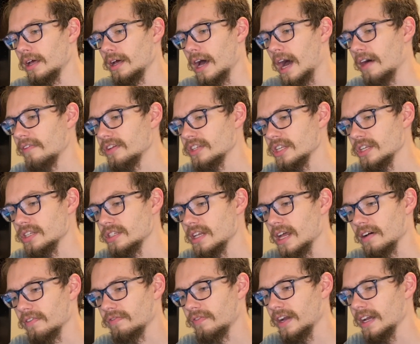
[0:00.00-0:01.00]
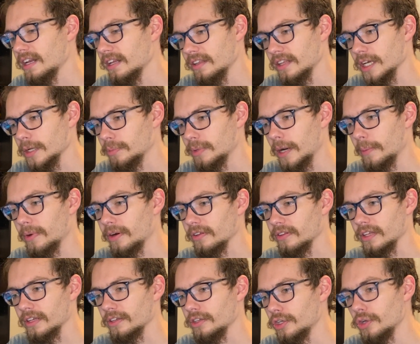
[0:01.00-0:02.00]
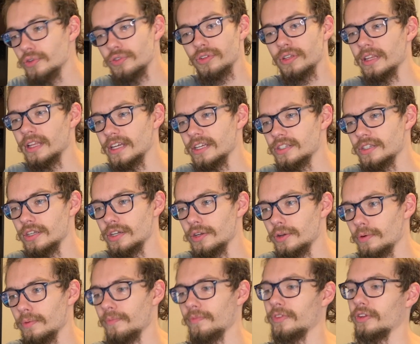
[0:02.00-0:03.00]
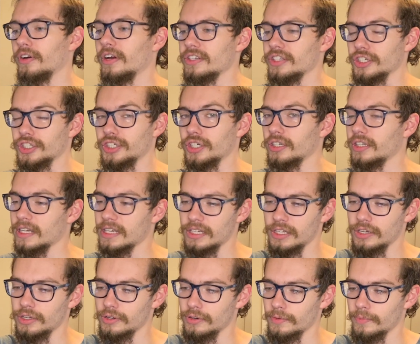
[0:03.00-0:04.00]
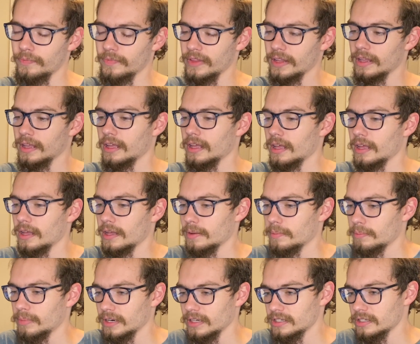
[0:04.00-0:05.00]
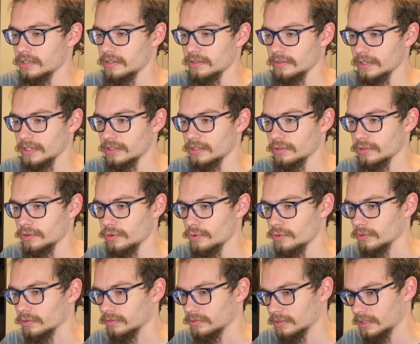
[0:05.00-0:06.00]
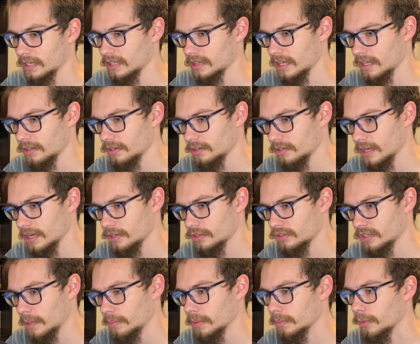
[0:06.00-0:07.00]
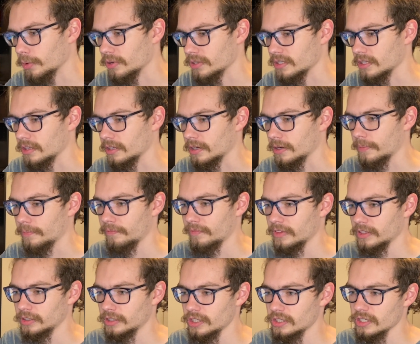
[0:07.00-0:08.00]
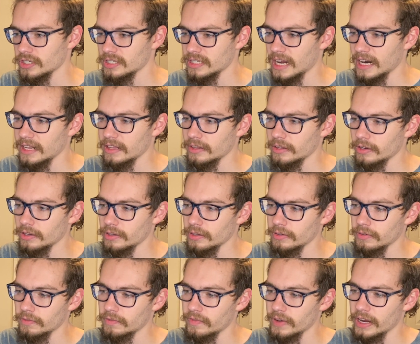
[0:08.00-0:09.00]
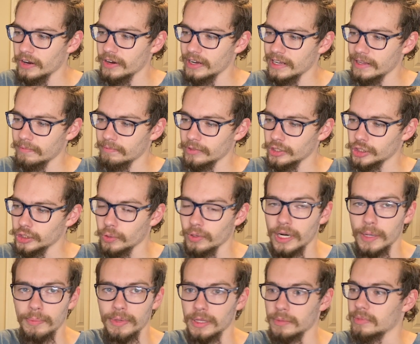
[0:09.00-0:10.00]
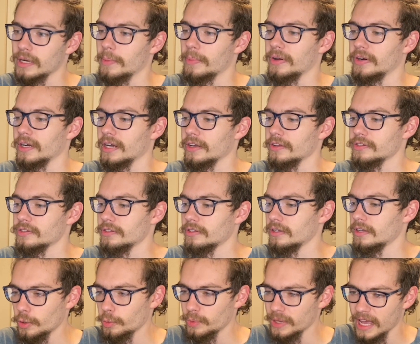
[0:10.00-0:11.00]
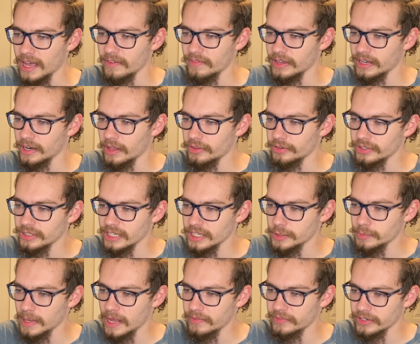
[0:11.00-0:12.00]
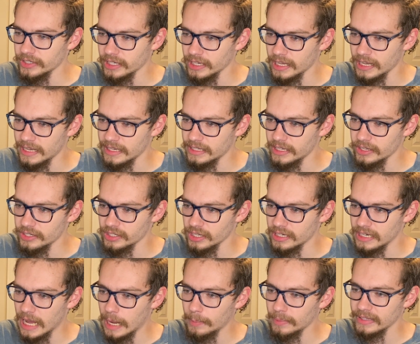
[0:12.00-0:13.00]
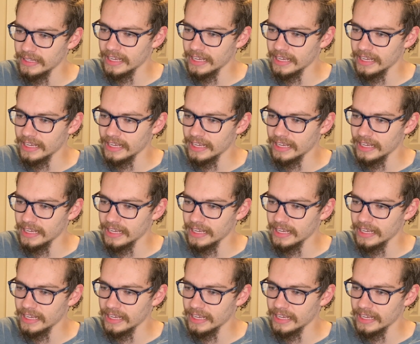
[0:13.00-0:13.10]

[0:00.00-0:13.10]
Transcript: Obviously, it's not fighting like Brobnar usually likes to do, or as it should like to do, but it's still cool. Get that little extra Ember bonus in there. just this tiny little fairy showing up in the Brobnar house. We have another Dis Maverick, a Dis Anomaly